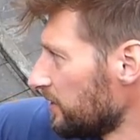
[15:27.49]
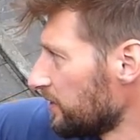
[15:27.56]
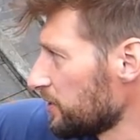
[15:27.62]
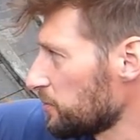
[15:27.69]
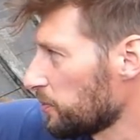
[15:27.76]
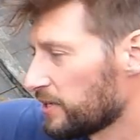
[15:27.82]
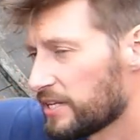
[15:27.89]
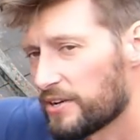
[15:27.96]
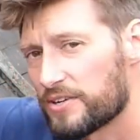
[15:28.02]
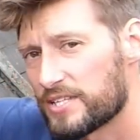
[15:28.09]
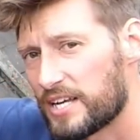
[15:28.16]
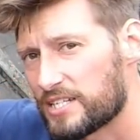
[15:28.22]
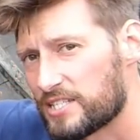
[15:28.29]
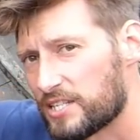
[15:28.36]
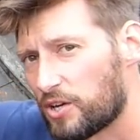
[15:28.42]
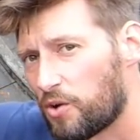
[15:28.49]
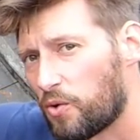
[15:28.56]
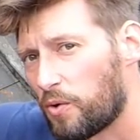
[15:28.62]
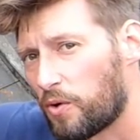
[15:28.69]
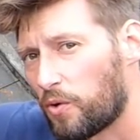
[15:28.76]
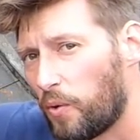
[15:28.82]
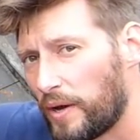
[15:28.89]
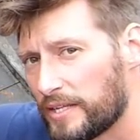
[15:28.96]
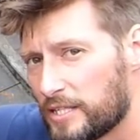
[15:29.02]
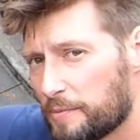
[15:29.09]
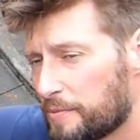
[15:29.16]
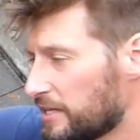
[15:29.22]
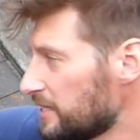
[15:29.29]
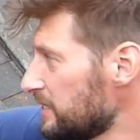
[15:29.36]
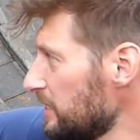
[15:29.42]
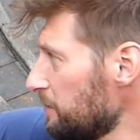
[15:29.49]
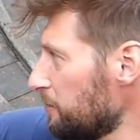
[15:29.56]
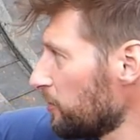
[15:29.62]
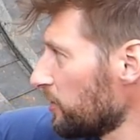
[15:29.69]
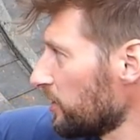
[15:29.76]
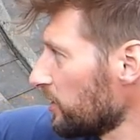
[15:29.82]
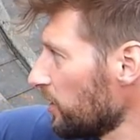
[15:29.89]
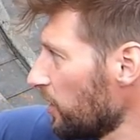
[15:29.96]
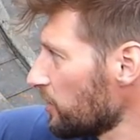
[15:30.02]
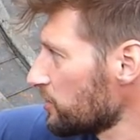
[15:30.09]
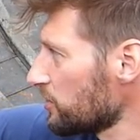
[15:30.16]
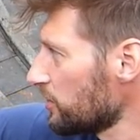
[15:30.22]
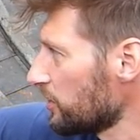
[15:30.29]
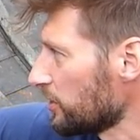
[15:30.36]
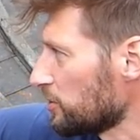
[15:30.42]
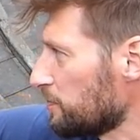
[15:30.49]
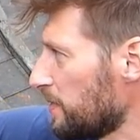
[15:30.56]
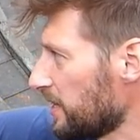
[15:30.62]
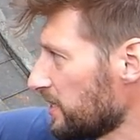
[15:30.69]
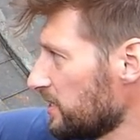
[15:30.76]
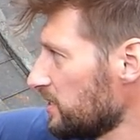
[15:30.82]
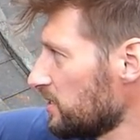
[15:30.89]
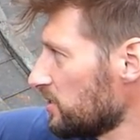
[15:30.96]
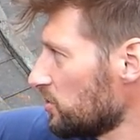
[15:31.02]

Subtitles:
This one here is actually quite a bit deeper and larger than expected,